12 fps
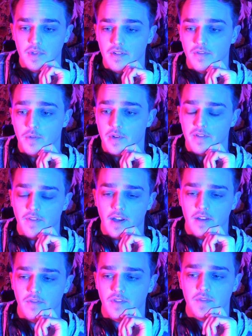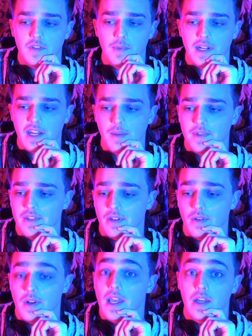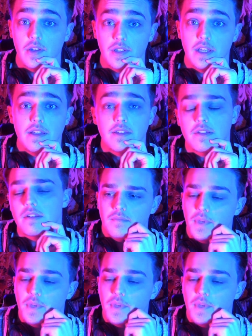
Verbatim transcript: me a 45, 50 minute episode, hell yes.